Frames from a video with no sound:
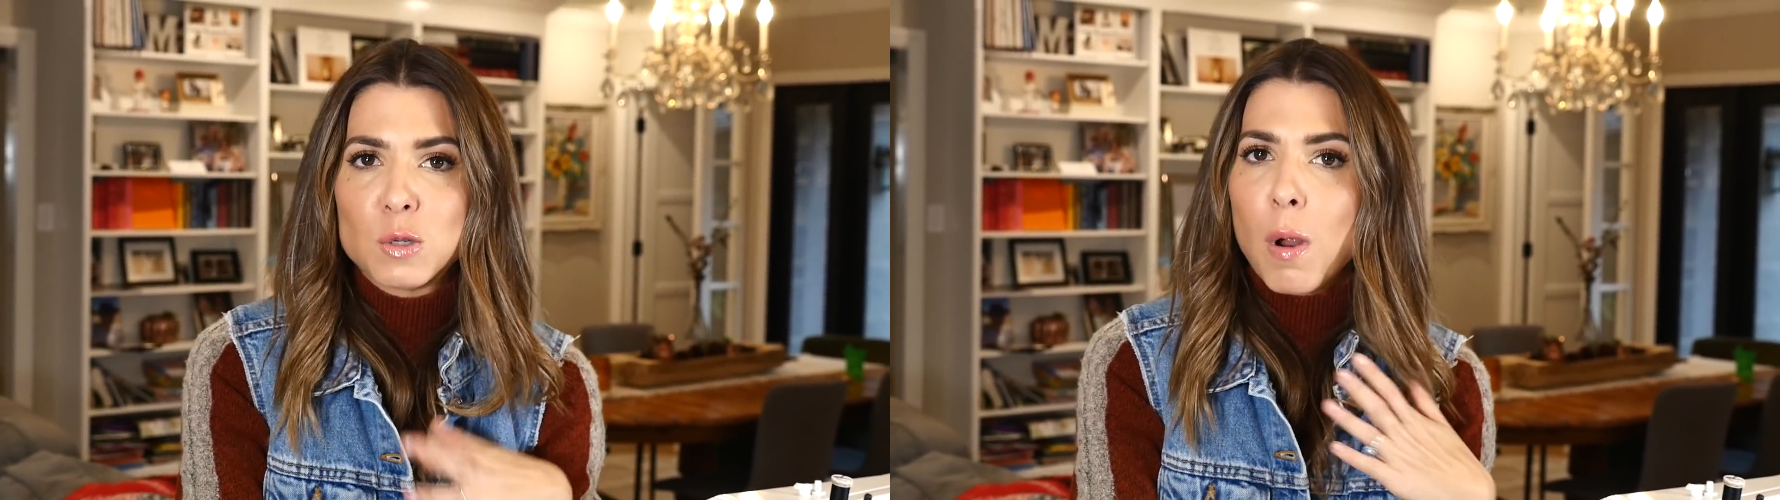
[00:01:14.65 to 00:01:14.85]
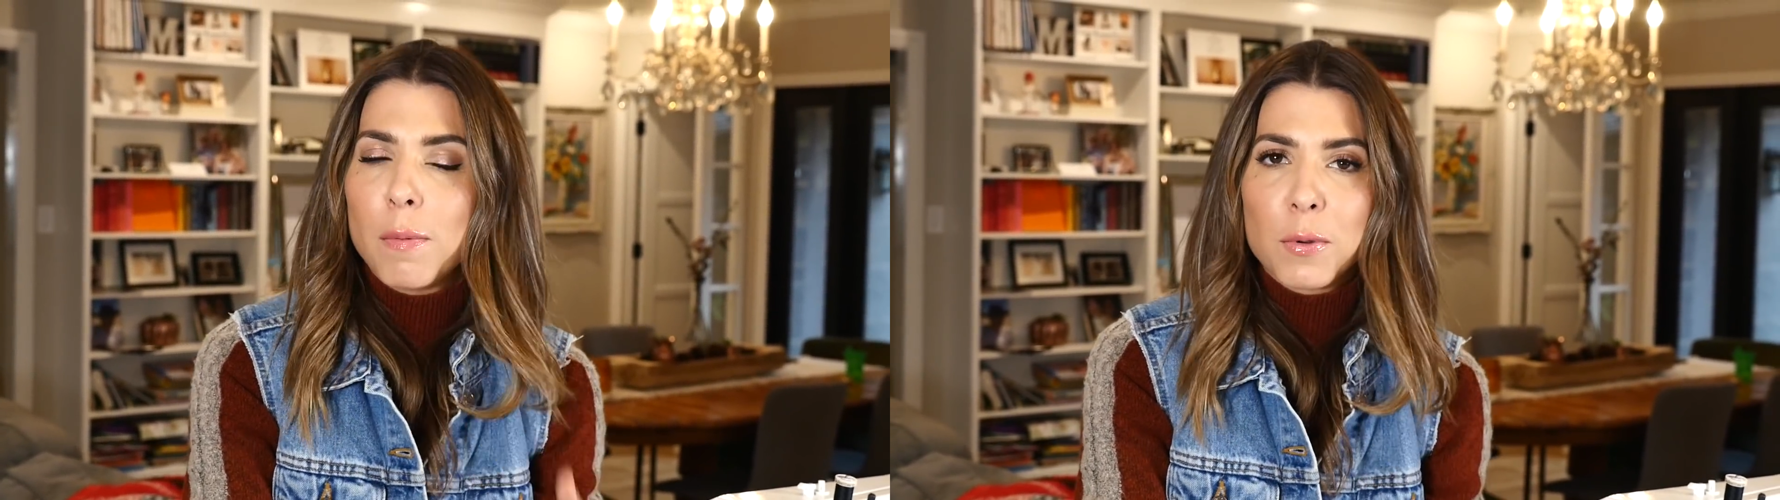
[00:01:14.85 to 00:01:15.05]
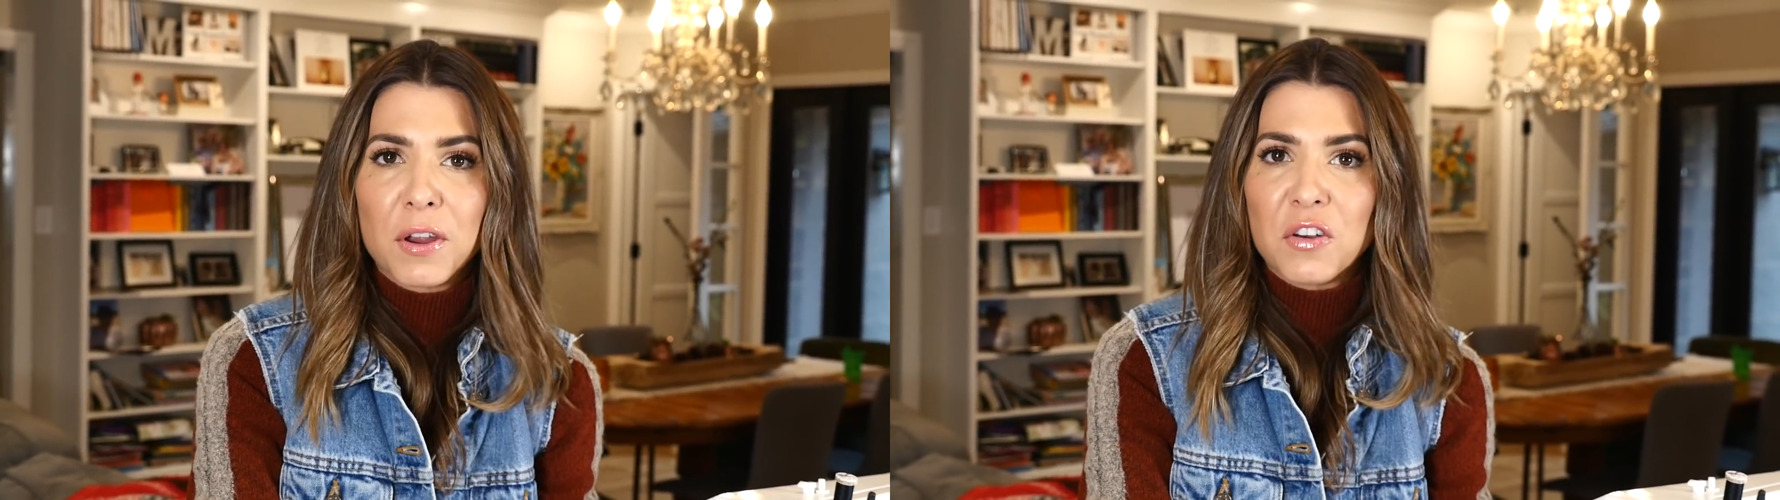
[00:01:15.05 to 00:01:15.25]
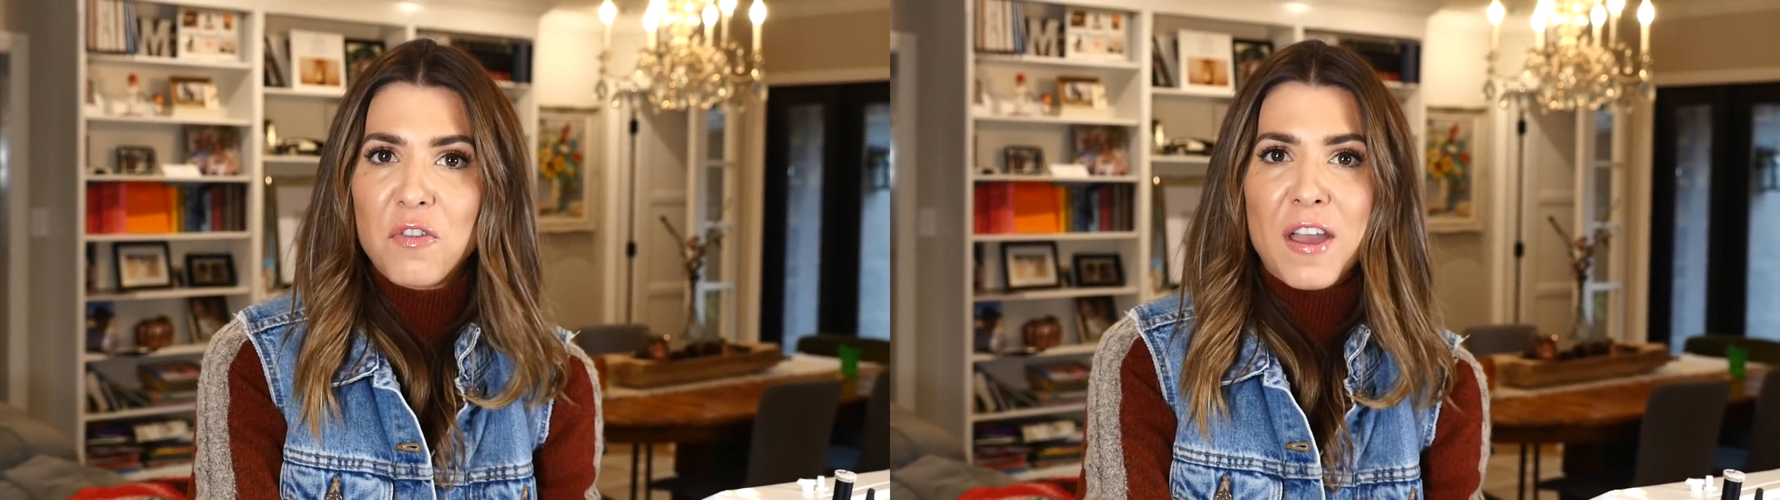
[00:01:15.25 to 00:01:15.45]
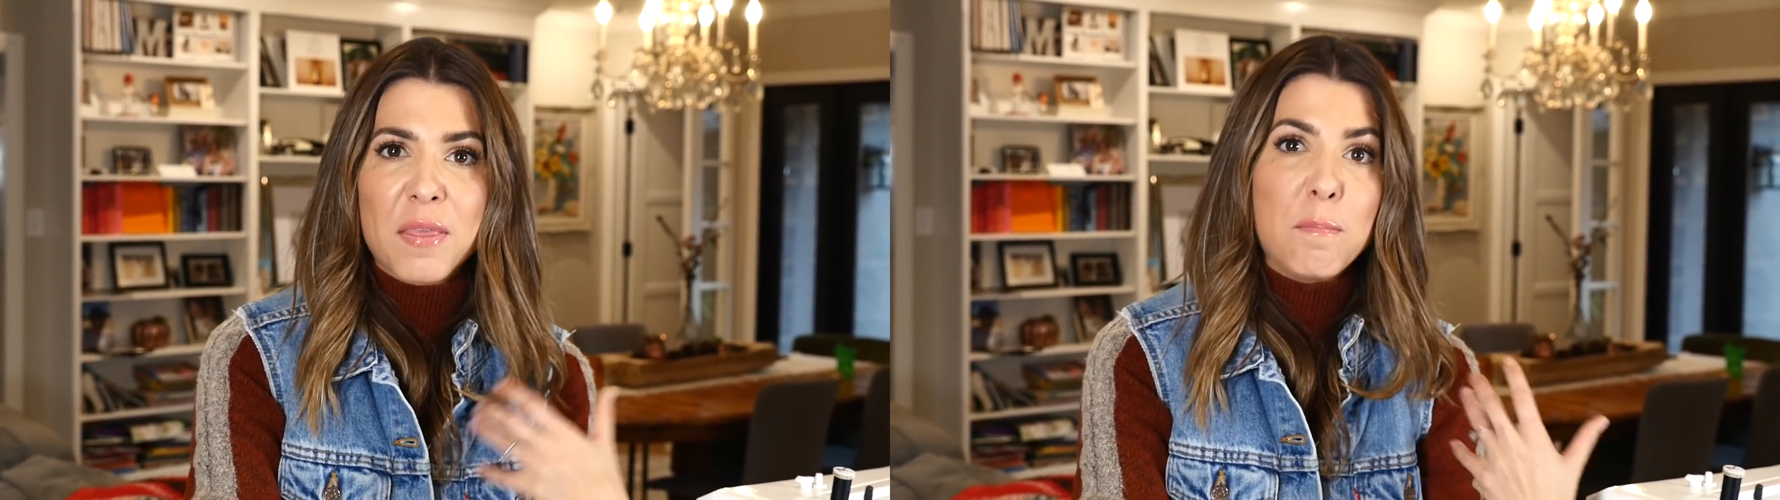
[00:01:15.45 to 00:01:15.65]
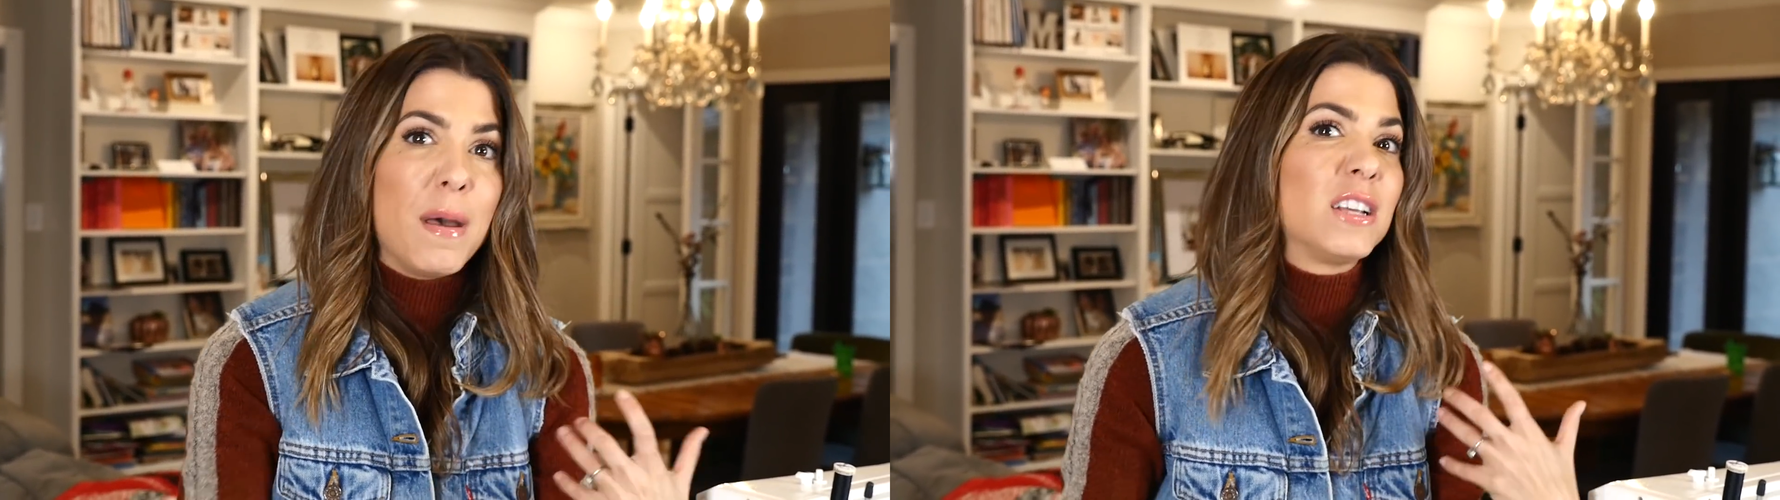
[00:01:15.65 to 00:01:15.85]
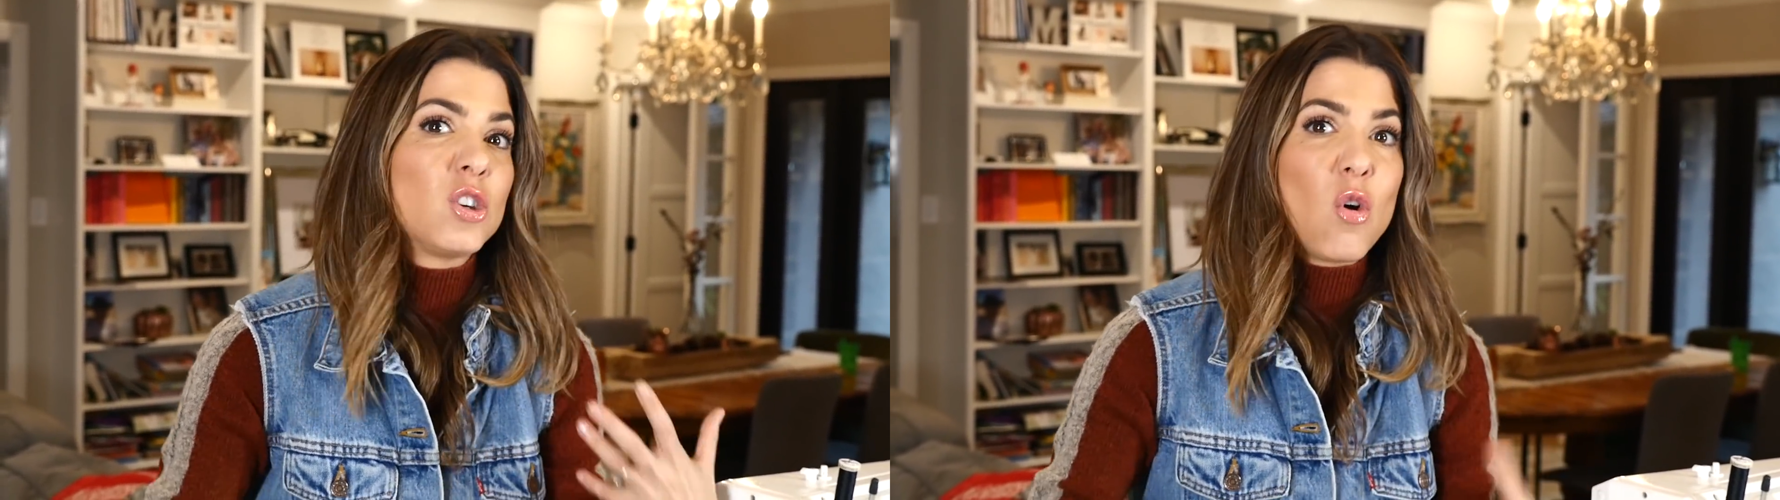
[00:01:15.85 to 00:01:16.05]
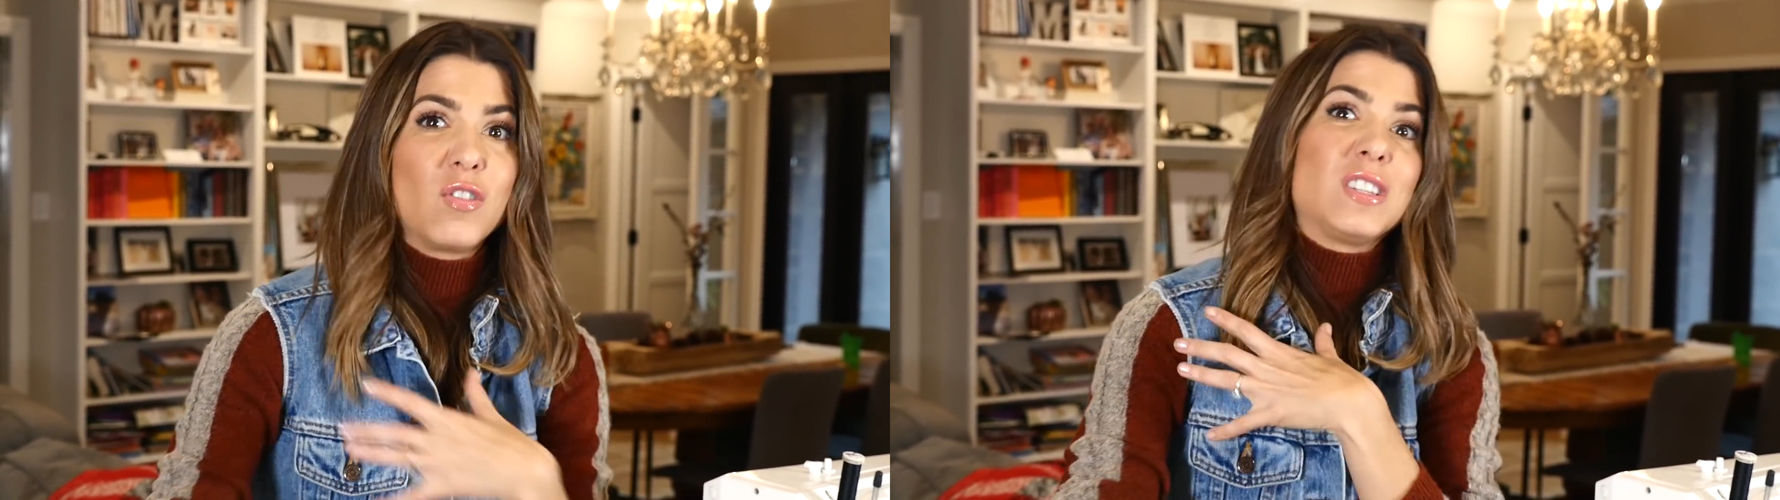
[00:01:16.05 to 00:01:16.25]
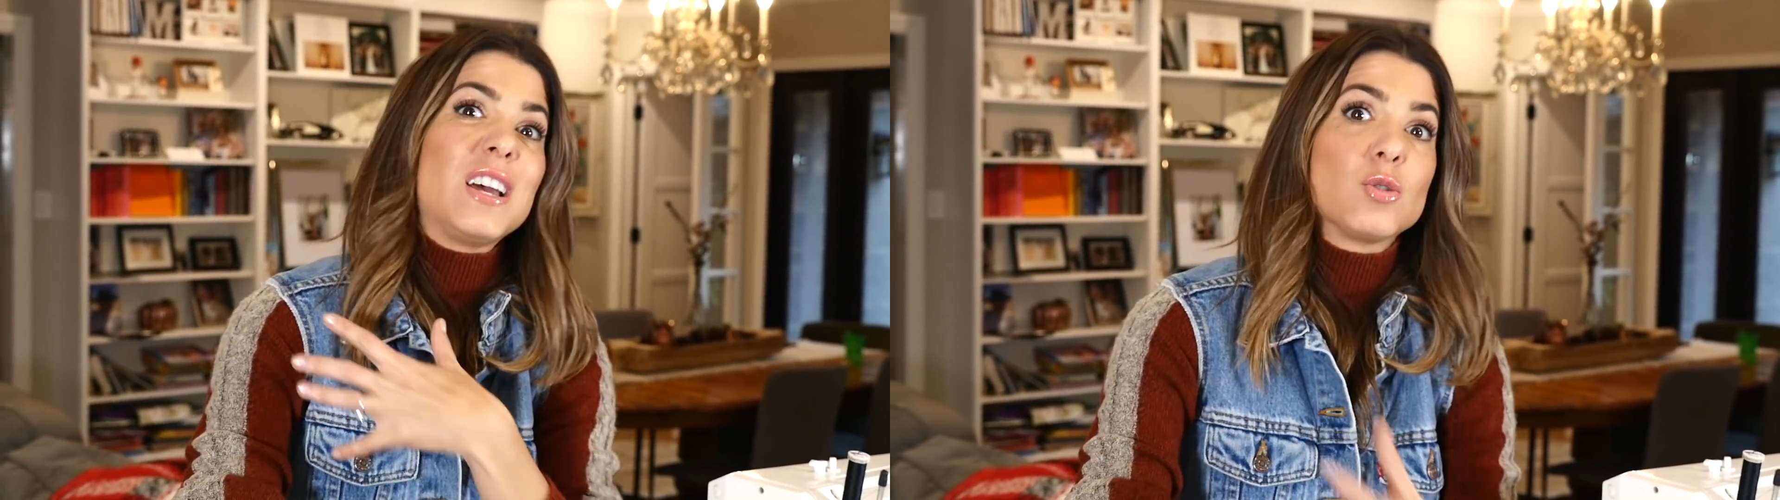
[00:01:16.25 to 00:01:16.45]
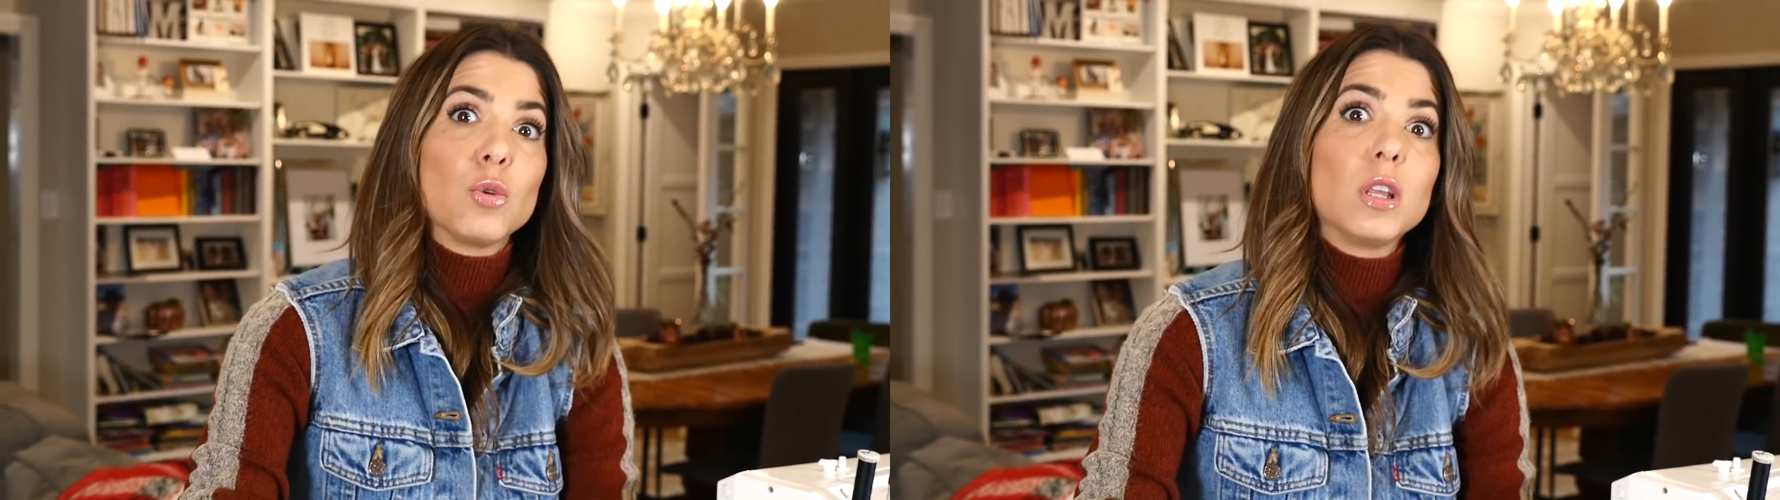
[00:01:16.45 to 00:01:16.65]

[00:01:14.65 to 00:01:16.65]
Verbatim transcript: is probably where you're gonna find the best oversized,